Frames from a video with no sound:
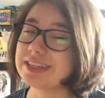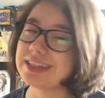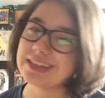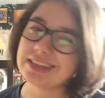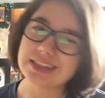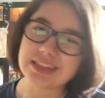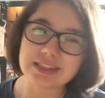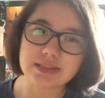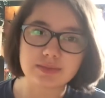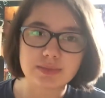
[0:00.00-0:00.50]
like,
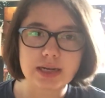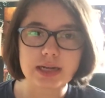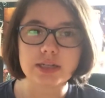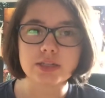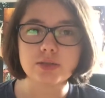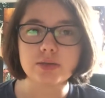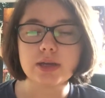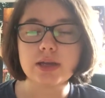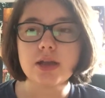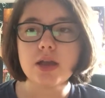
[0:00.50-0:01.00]
listen back
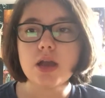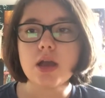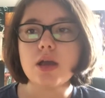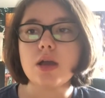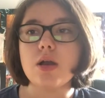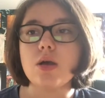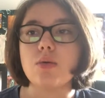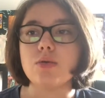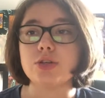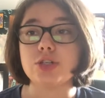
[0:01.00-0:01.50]
to it,
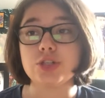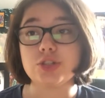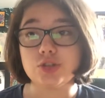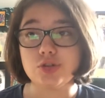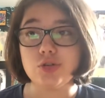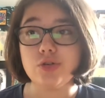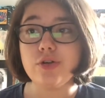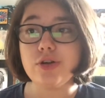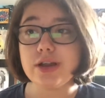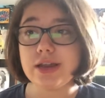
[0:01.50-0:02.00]
which is
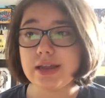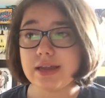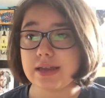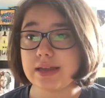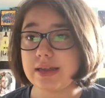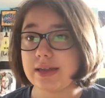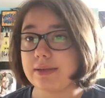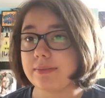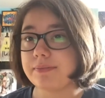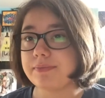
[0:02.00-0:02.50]

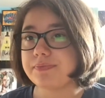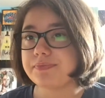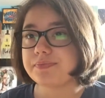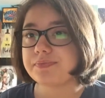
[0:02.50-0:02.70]
annoying.